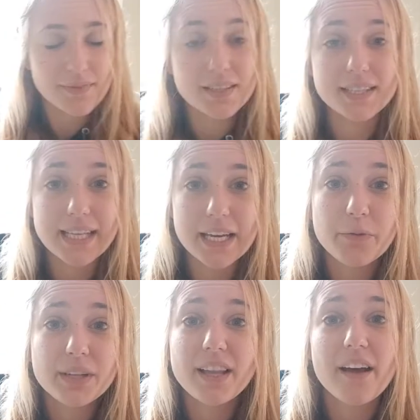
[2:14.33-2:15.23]
Does
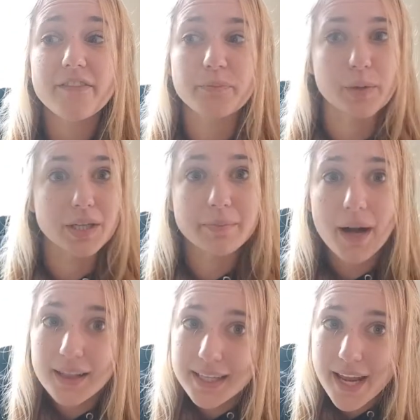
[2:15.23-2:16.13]
anyone love bird
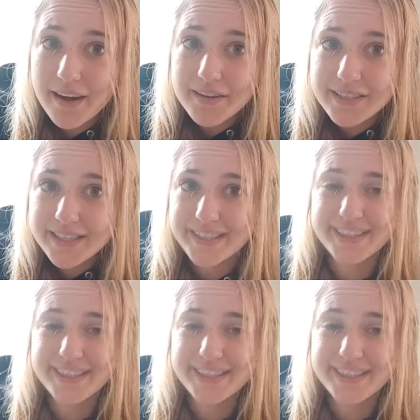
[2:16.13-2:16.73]
pollinators?